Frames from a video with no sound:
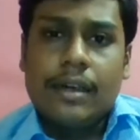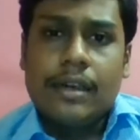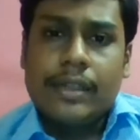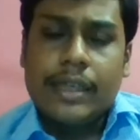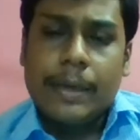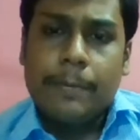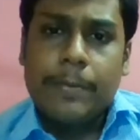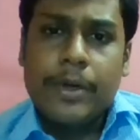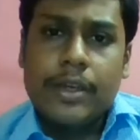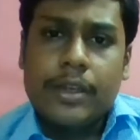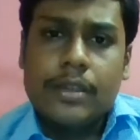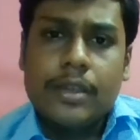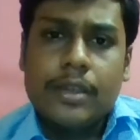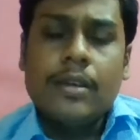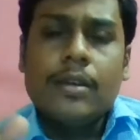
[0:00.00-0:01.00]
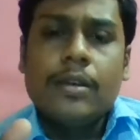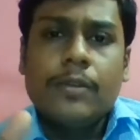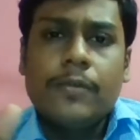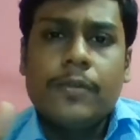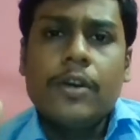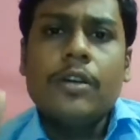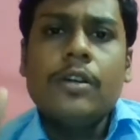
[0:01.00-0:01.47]
temperature
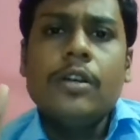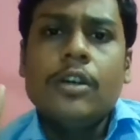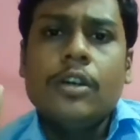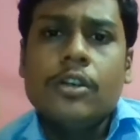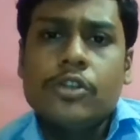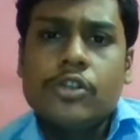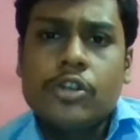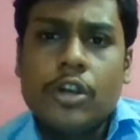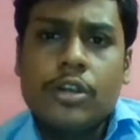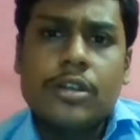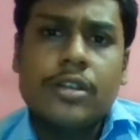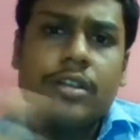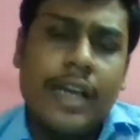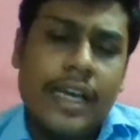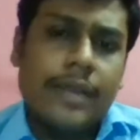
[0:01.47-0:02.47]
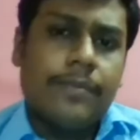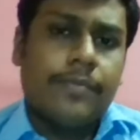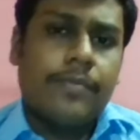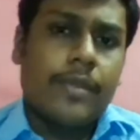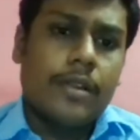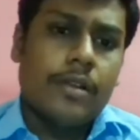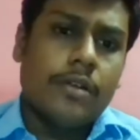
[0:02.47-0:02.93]
for shorter time.
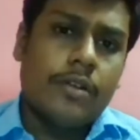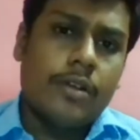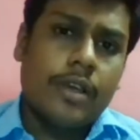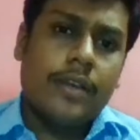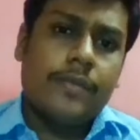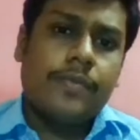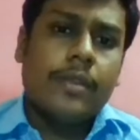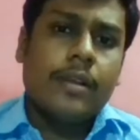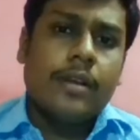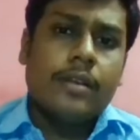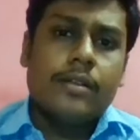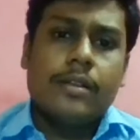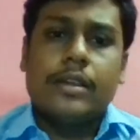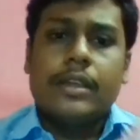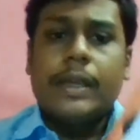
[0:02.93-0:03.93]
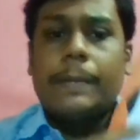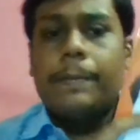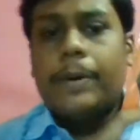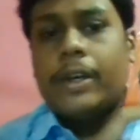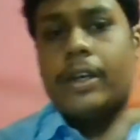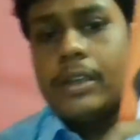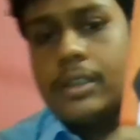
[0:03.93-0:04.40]
Okay, the
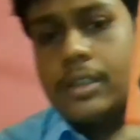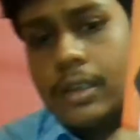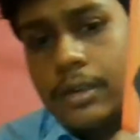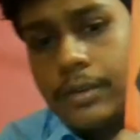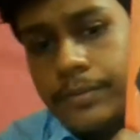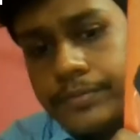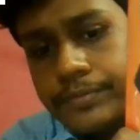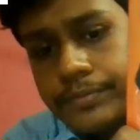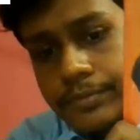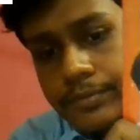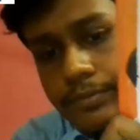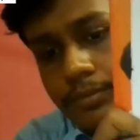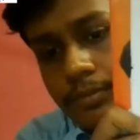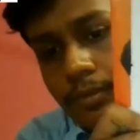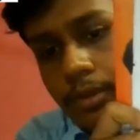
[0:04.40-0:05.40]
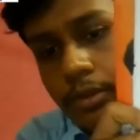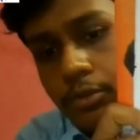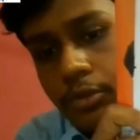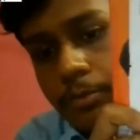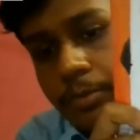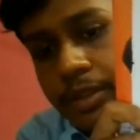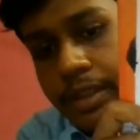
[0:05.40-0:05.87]
temperature
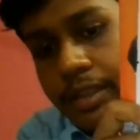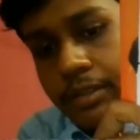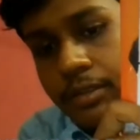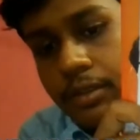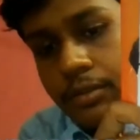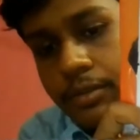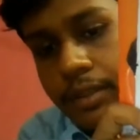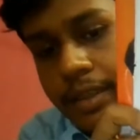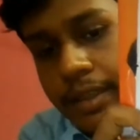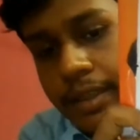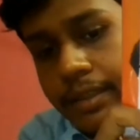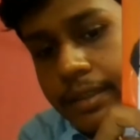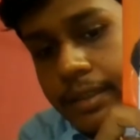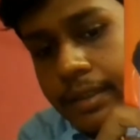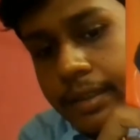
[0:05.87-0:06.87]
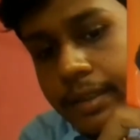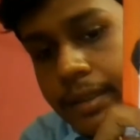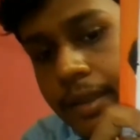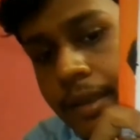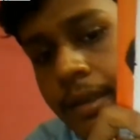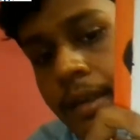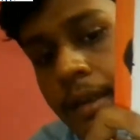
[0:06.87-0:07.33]
should be 63 degrees
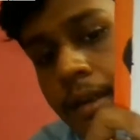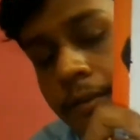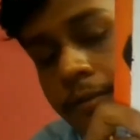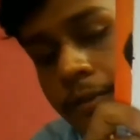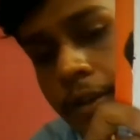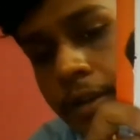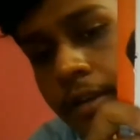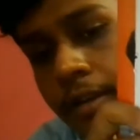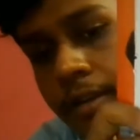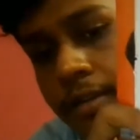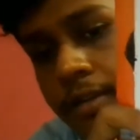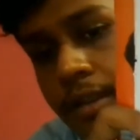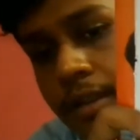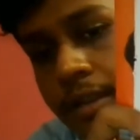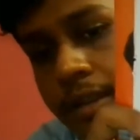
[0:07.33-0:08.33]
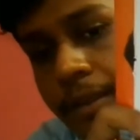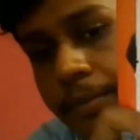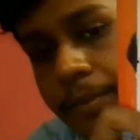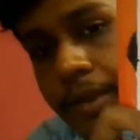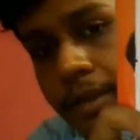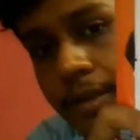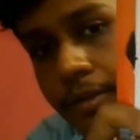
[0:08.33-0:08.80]
centigrade for 30
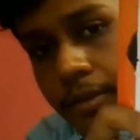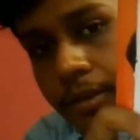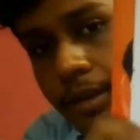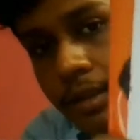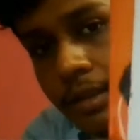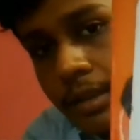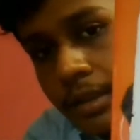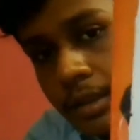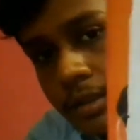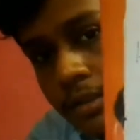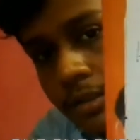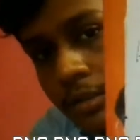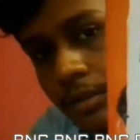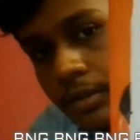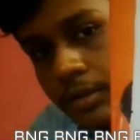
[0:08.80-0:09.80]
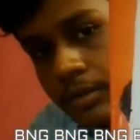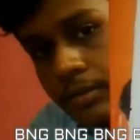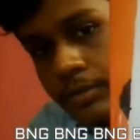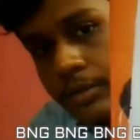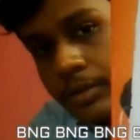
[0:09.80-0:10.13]
minutes. Okay, so